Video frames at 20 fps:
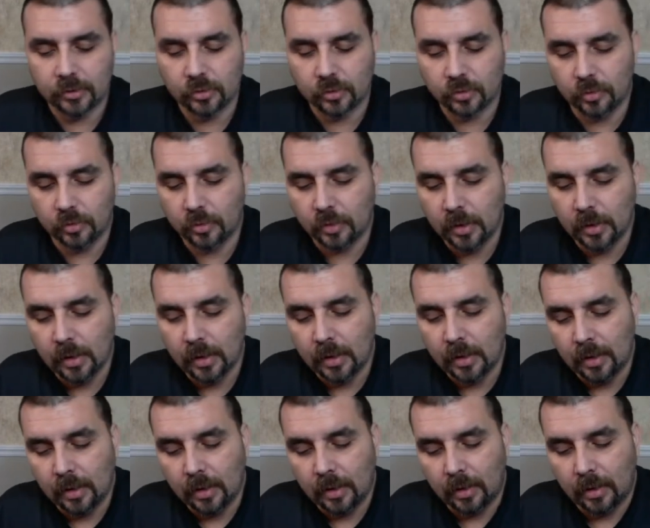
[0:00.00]
So
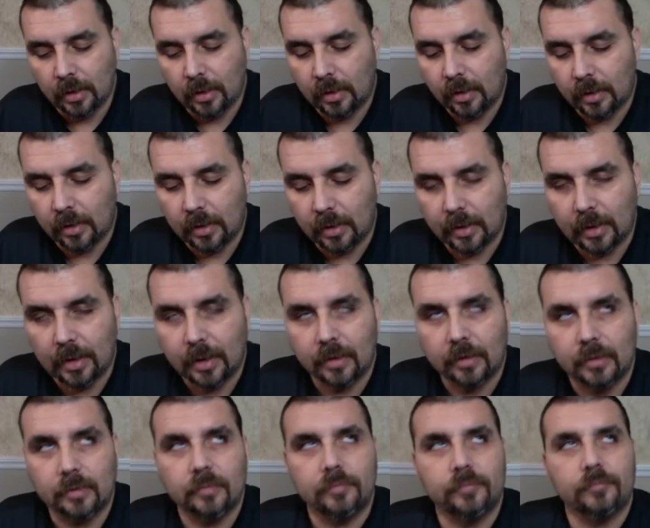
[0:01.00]
I
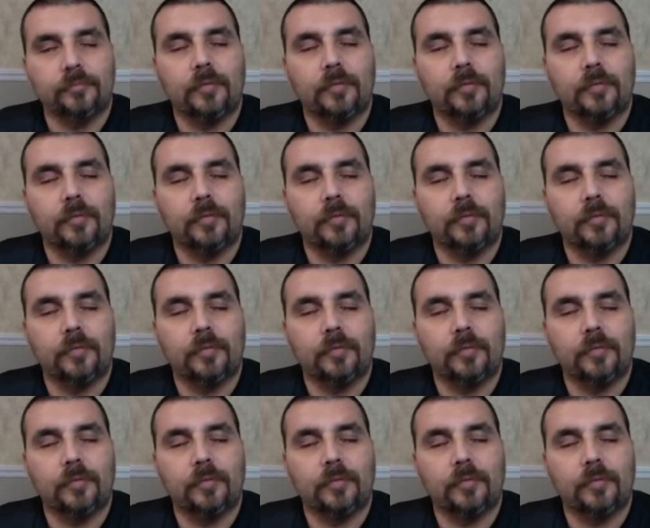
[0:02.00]
gotta